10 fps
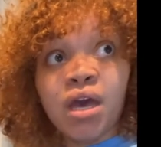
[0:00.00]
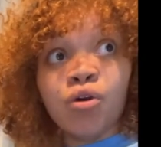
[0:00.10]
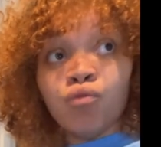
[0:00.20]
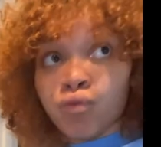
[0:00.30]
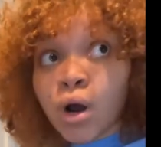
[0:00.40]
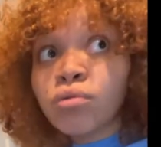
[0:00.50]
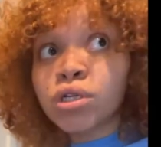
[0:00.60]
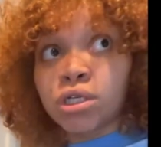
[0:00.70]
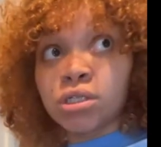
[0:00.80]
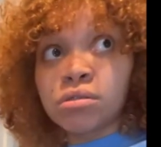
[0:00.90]

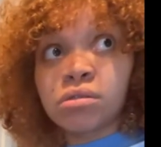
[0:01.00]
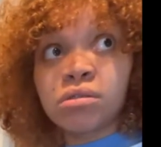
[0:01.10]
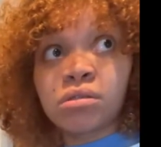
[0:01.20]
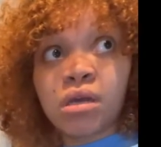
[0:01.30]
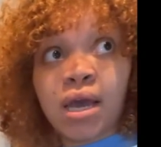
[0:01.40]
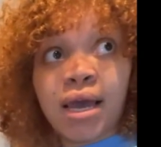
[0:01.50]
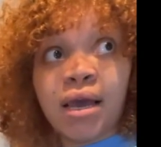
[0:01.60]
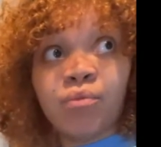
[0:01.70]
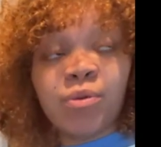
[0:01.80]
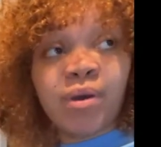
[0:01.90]
rollers,
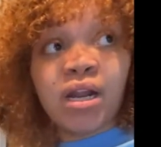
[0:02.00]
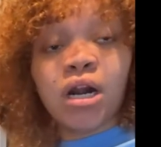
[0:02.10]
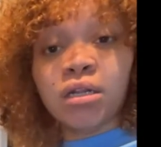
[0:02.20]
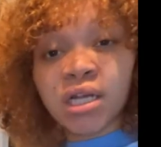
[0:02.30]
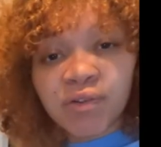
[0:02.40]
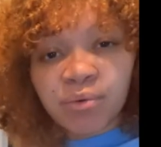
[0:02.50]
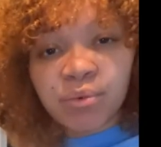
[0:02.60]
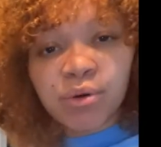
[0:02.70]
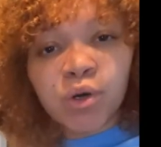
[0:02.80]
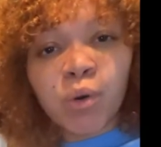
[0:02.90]
and we painted our living
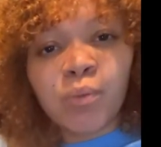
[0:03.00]
room,